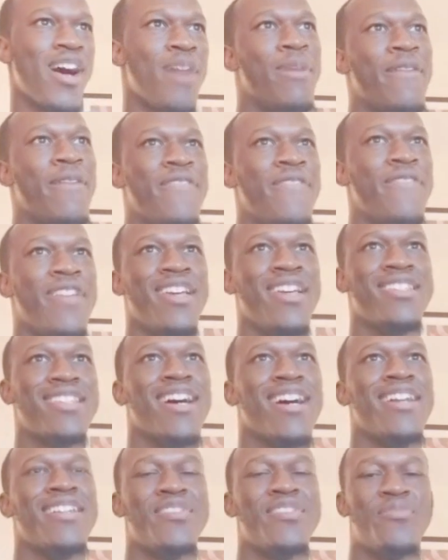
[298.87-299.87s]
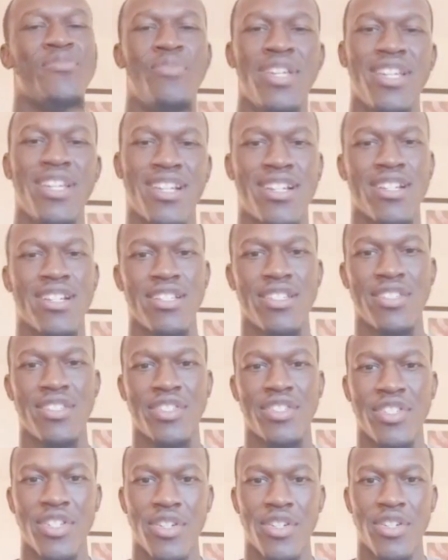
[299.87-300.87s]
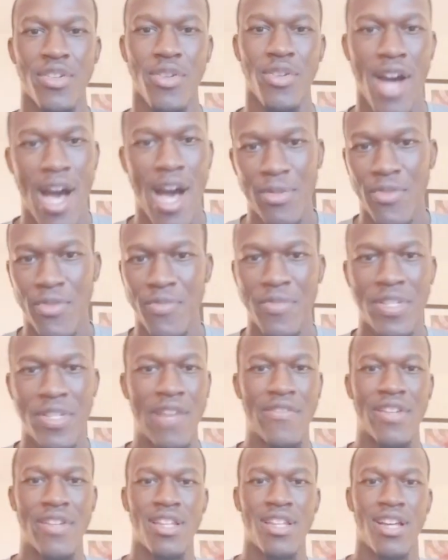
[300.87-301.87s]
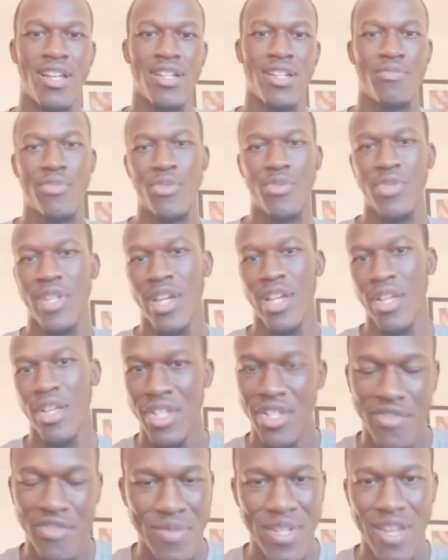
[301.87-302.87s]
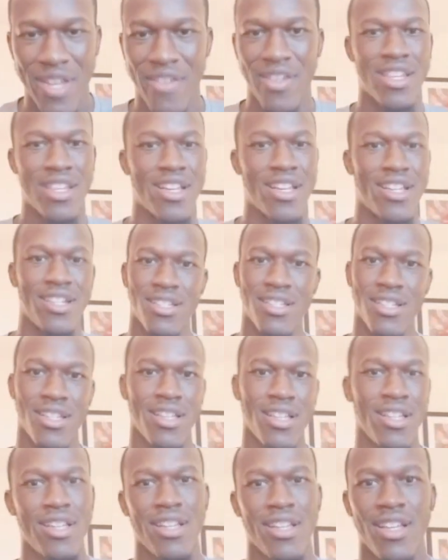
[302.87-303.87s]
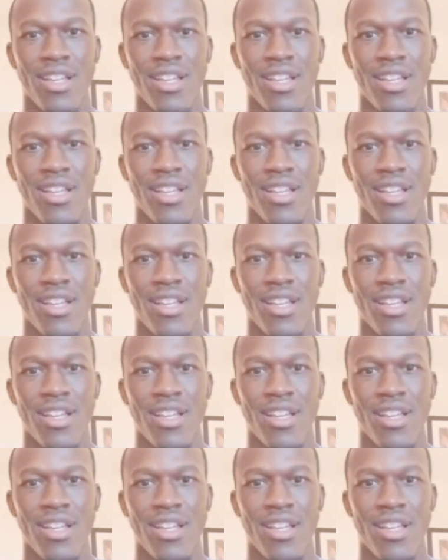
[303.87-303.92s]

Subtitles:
on my fan side is big because Hops from South Carolina, Bruce Ellington's from South Carolina,